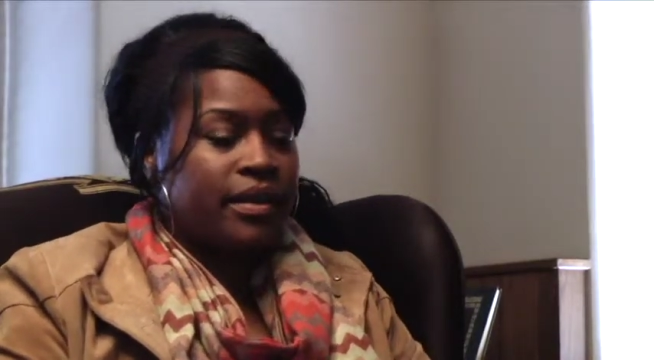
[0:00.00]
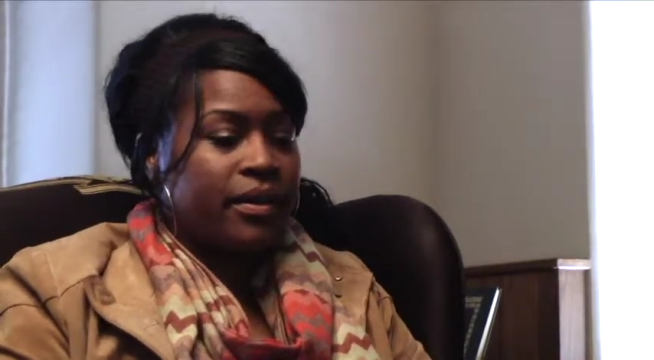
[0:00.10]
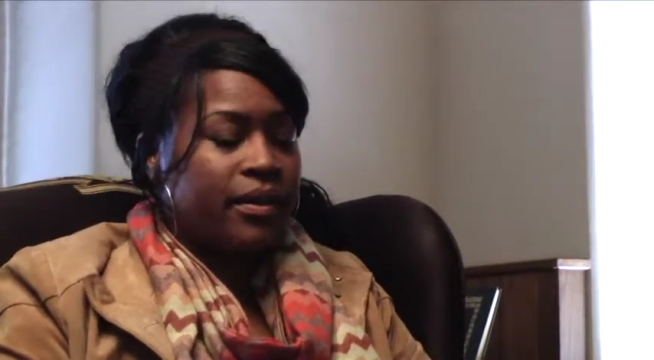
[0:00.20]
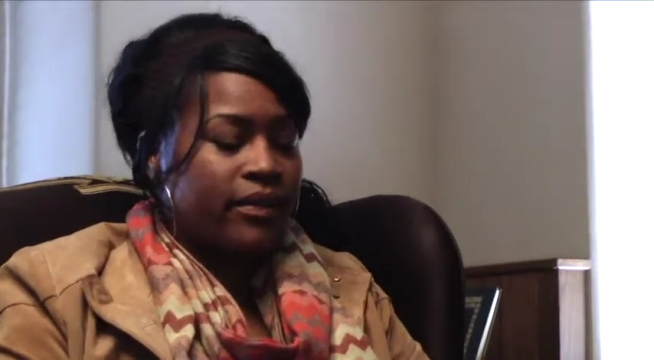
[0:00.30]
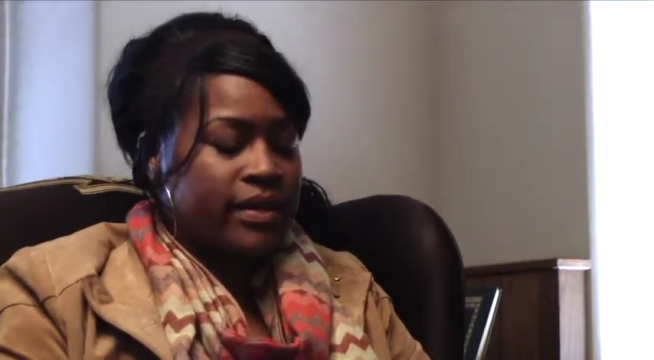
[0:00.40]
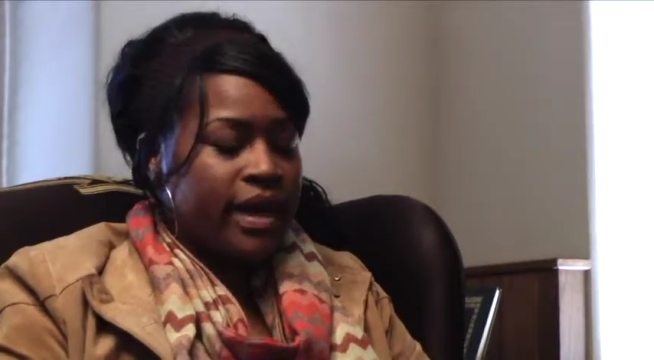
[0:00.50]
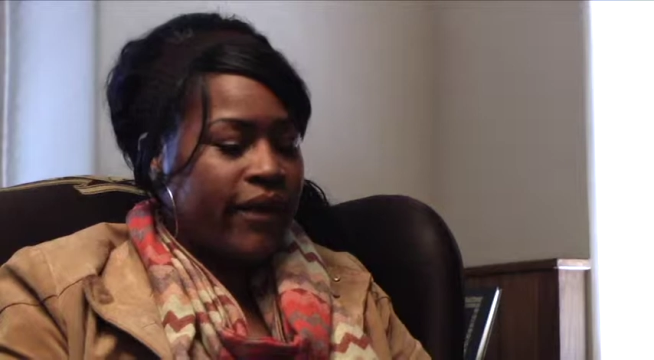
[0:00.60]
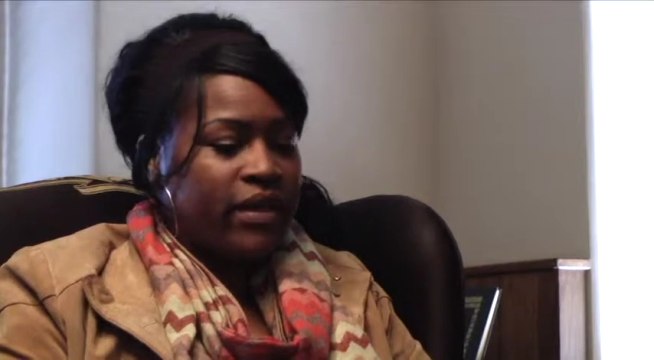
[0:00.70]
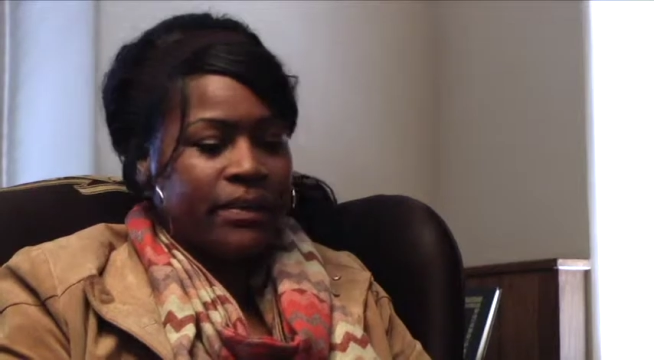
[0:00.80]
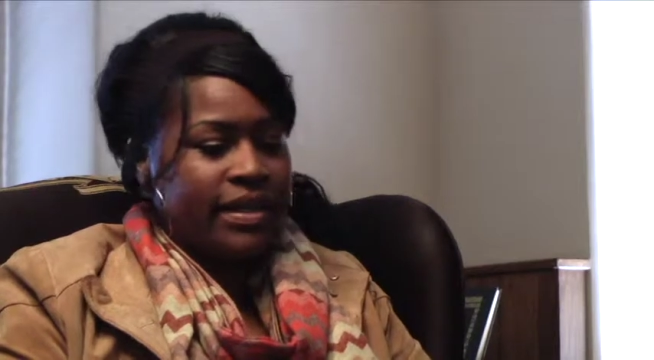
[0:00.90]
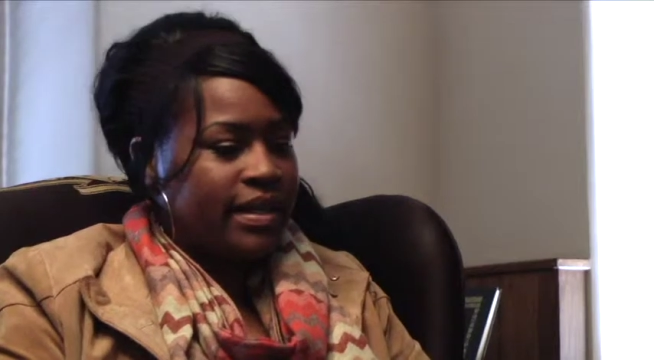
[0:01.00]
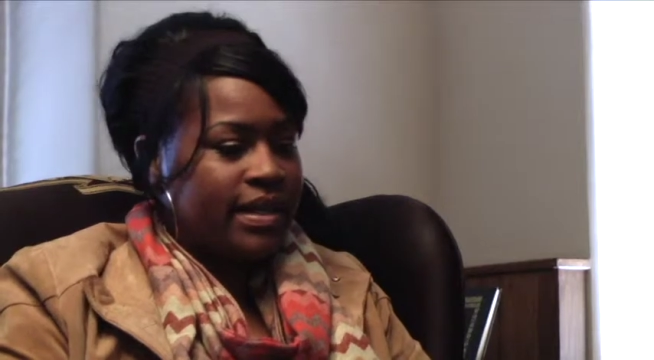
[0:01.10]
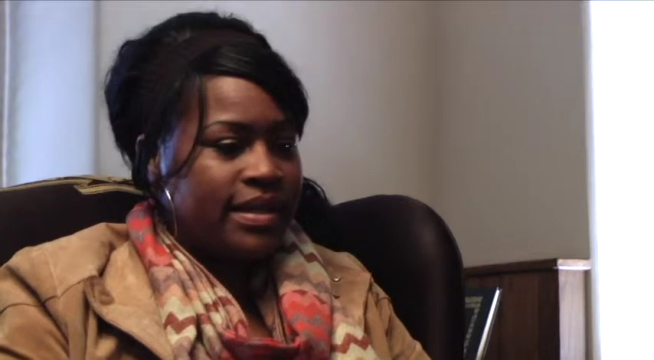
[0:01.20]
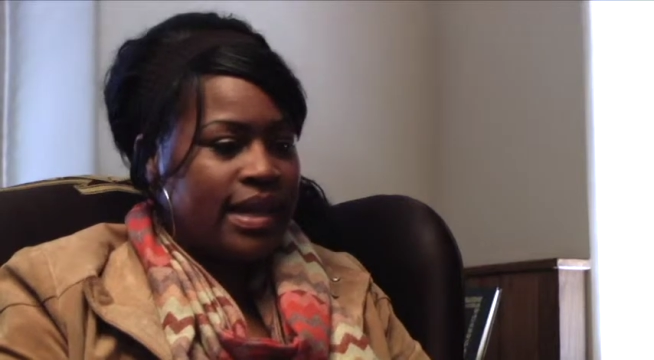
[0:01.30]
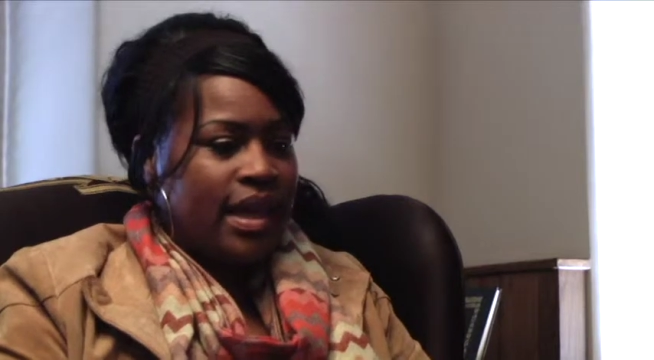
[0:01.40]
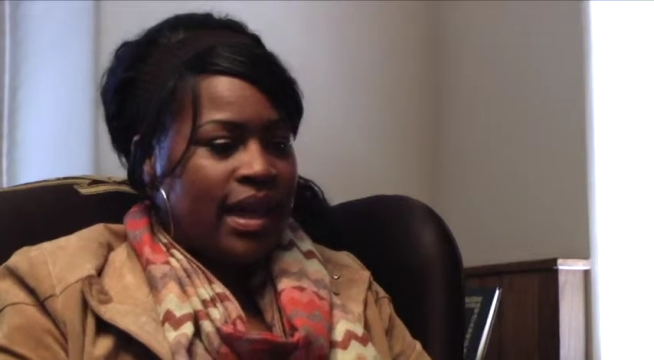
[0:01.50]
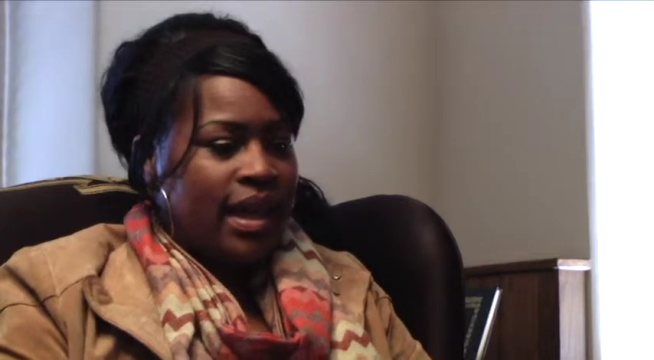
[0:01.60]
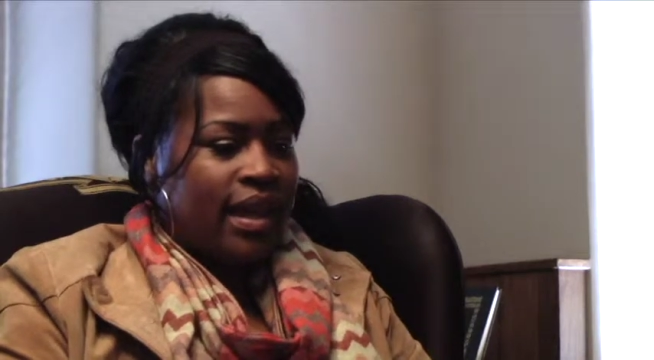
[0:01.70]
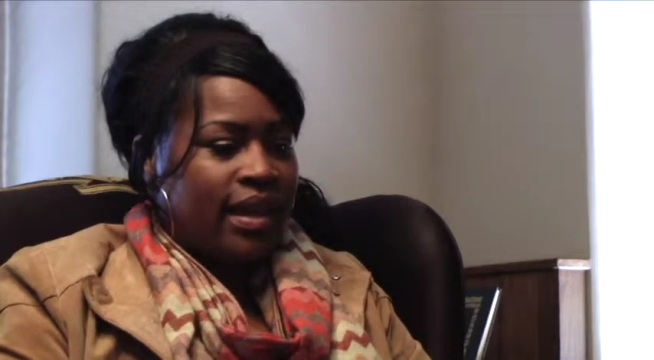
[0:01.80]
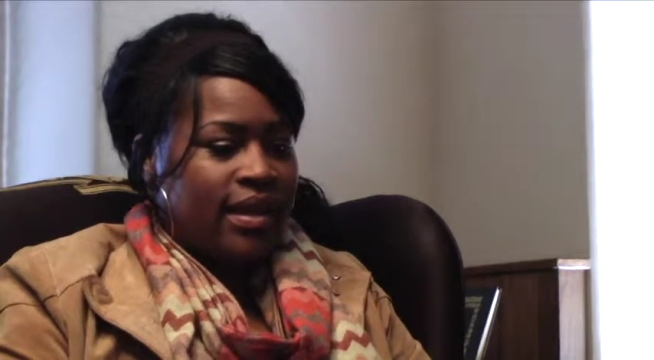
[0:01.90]
their own photography business,
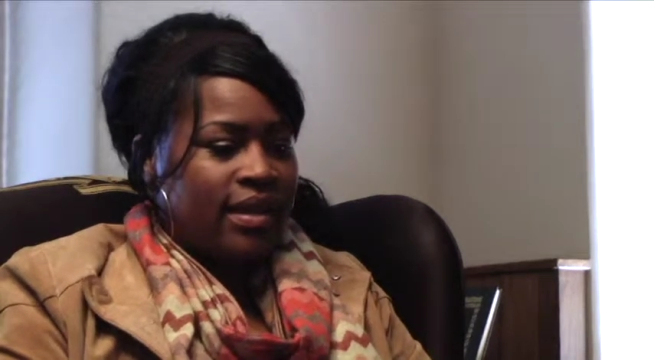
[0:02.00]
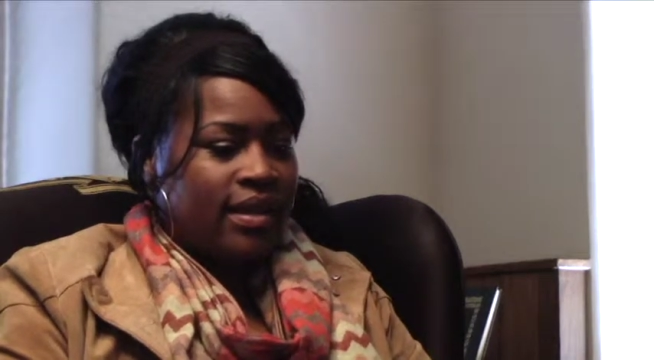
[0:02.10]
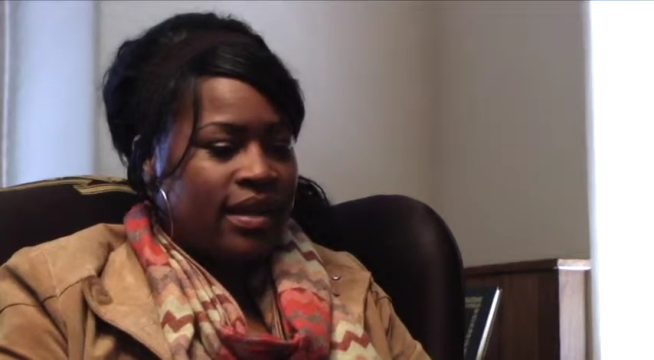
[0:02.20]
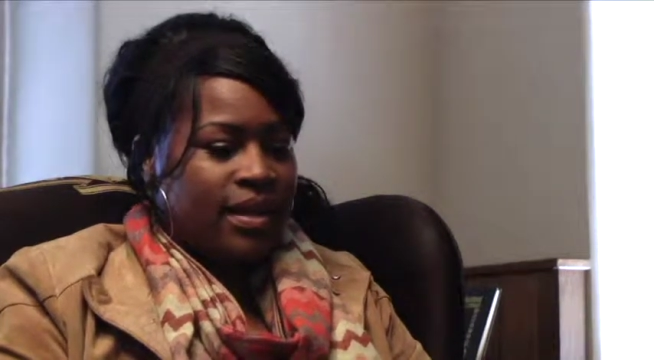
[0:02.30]
and